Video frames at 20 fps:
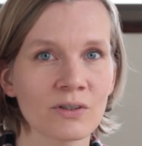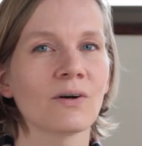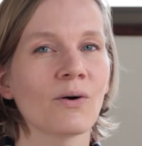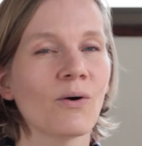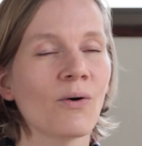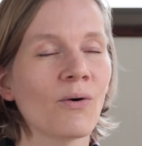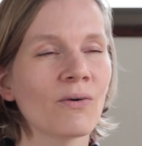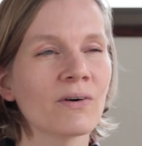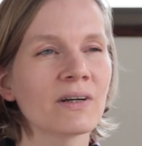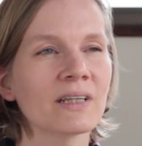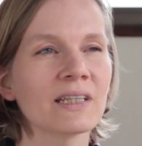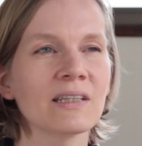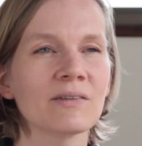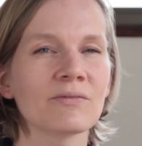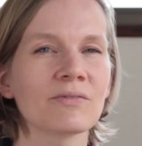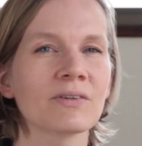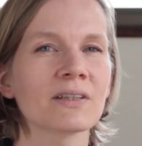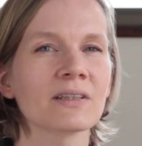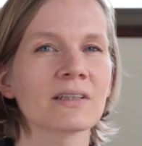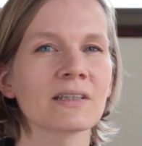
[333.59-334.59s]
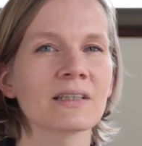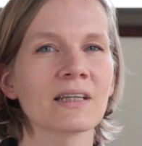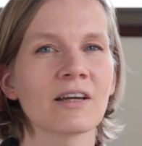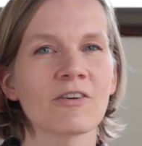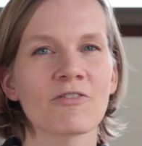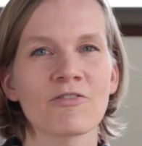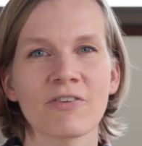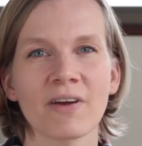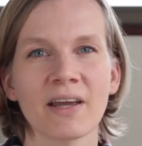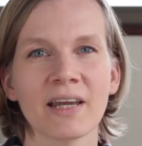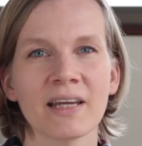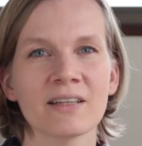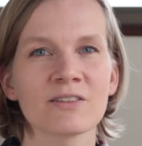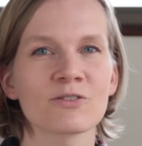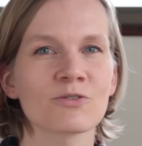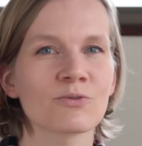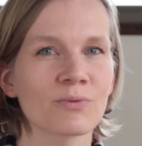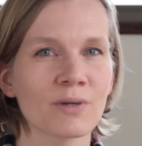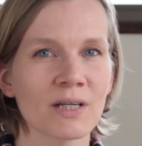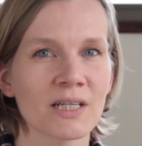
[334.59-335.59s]
or even
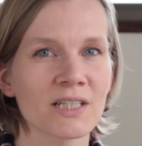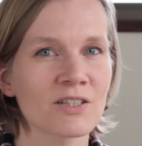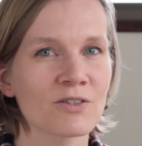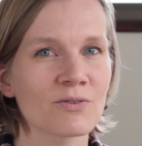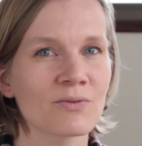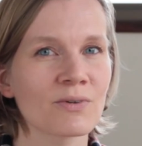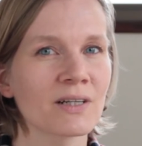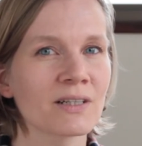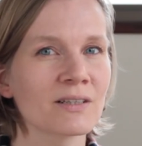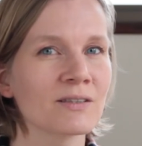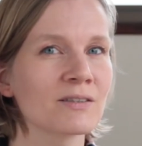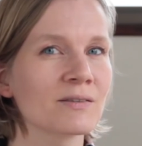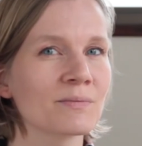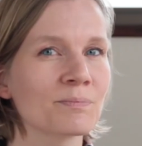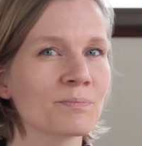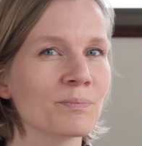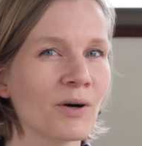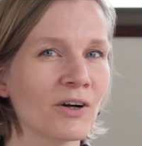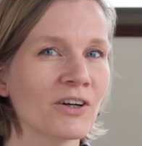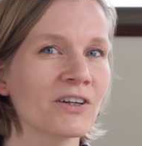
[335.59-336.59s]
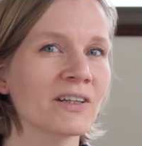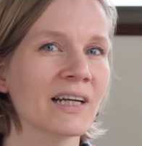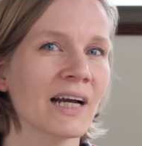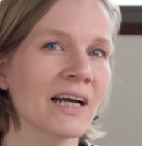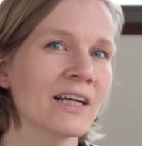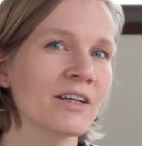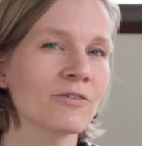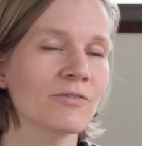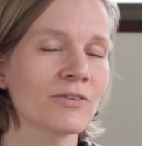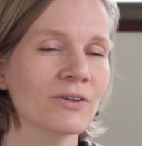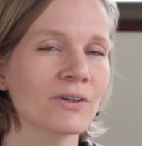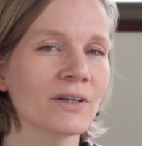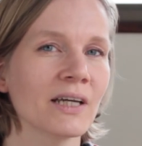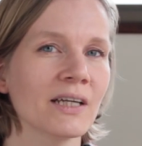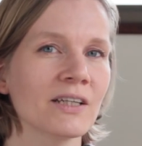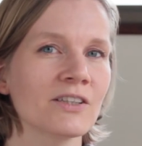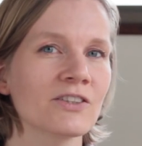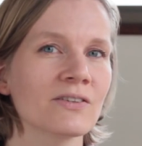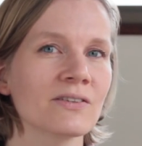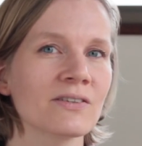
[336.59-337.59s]
cafes, restaurant, bar kind of
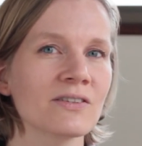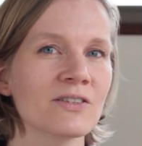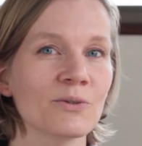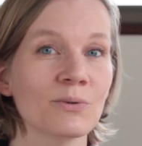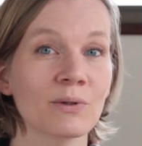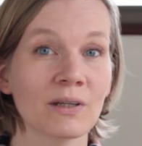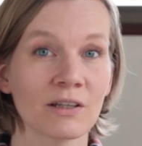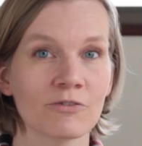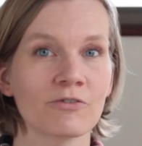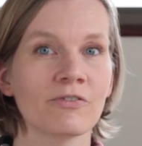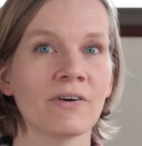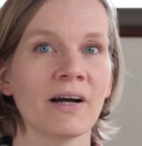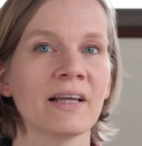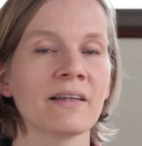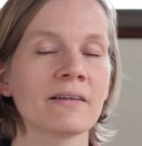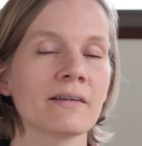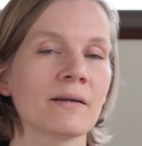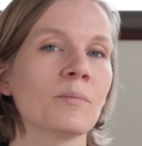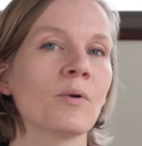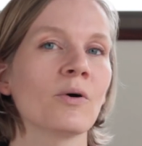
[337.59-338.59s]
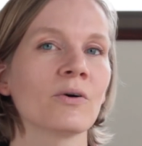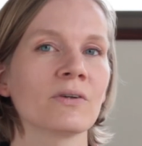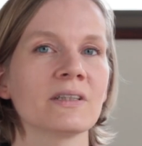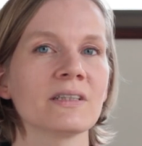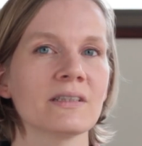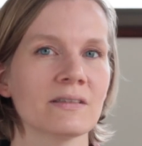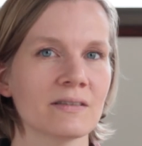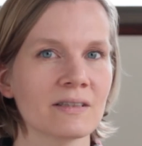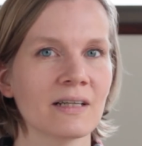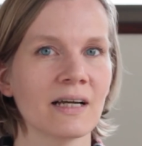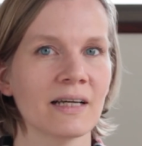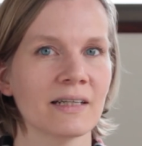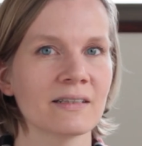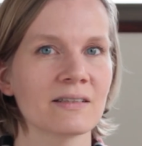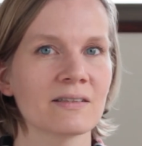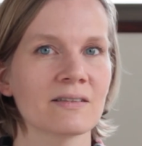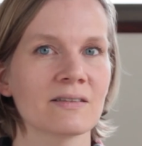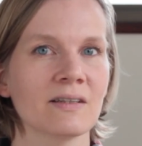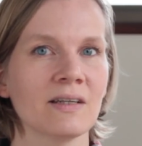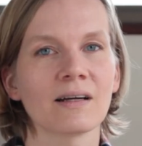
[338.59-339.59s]
locations, you can find them on these
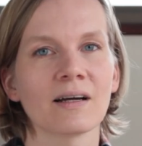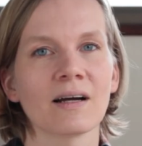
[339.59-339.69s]
sites.